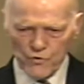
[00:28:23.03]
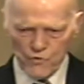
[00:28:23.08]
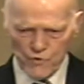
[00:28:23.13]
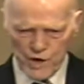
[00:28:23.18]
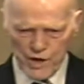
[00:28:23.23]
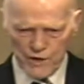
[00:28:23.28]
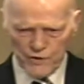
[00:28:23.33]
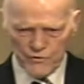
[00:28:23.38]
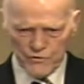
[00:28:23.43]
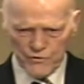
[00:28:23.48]

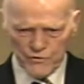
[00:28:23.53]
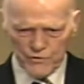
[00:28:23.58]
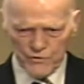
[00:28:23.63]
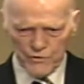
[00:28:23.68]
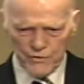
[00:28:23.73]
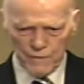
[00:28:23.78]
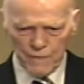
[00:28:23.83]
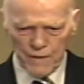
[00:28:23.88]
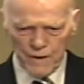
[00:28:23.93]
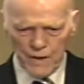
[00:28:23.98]
Christ.
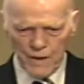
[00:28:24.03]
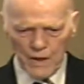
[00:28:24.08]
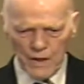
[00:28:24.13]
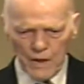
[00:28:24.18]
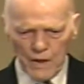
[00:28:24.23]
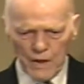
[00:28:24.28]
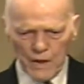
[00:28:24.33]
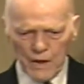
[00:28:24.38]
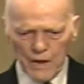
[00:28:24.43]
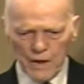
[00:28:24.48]

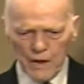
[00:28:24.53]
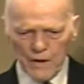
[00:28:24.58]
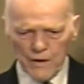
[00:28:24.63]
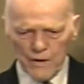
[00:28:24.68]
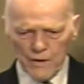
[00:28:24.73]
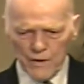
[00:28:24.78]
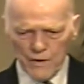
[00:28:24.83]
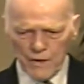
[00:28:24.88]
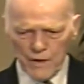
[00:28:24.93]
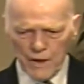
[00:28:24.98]

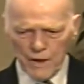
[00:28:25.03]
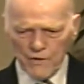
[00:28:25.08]
Uh,